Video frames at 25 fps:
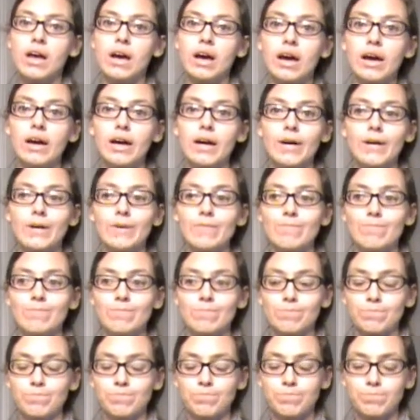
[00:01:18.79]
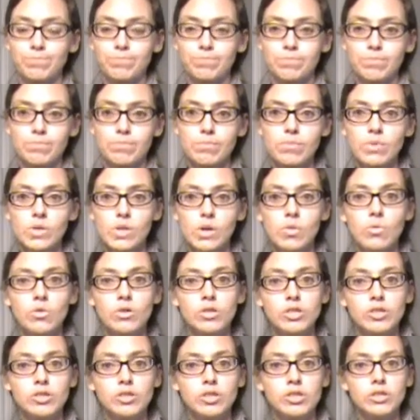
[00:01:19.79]

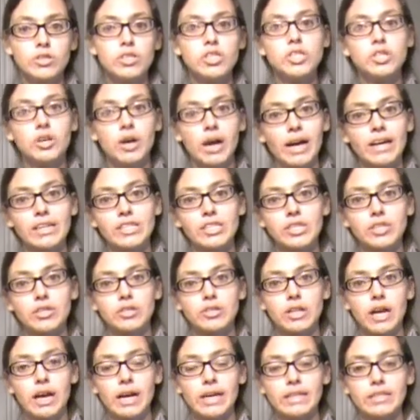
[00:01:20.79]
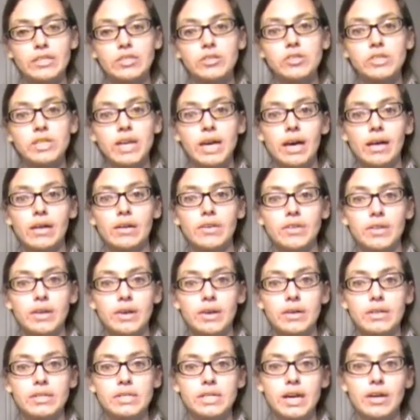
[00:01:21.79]
What you'll do is you'll ask your client to tell
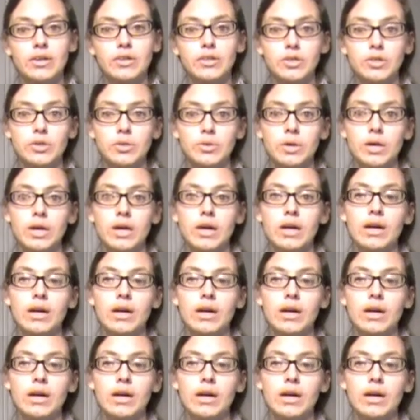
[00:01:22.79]
you